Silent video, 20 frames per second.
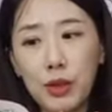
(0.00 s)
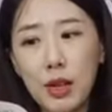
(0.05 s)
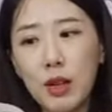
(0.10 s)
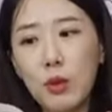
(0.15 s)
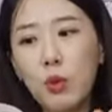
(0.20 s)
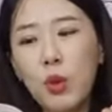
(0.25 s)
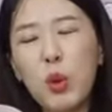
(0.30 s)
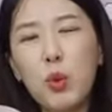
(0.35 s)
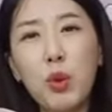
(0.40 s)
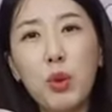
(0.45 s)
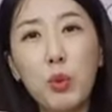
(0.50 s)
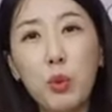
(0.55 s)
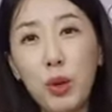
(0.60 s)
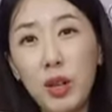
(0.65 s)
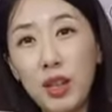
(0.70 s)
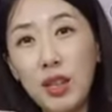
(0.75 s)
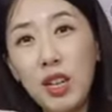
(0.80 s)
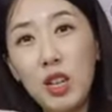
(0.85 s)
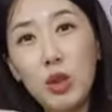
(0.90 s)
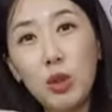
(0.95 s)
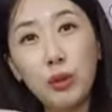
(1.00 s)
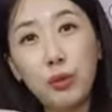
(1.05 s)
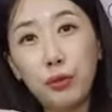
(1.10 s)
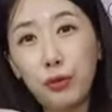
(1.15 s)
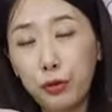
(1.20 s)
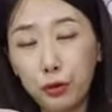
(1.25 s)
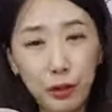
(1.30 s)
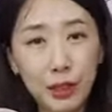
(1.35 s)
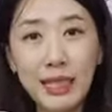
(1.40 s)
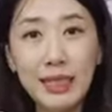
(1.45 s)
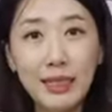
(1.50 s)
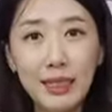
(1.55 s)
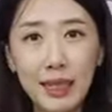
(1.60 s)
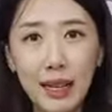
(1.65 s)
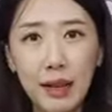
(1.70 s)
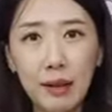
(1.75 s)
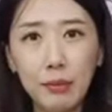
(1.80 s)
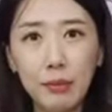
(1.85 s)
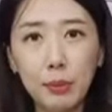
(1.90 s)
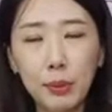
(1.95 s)
and we need to freeze
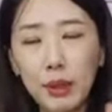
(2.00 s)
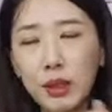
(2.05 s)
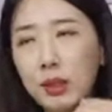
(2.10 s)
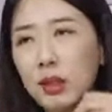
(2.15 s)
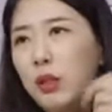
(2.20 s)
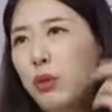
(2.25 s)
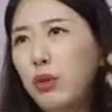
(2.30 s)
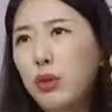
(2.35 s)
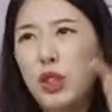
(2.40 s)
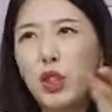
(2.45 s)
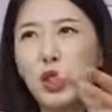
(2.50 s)
them because if we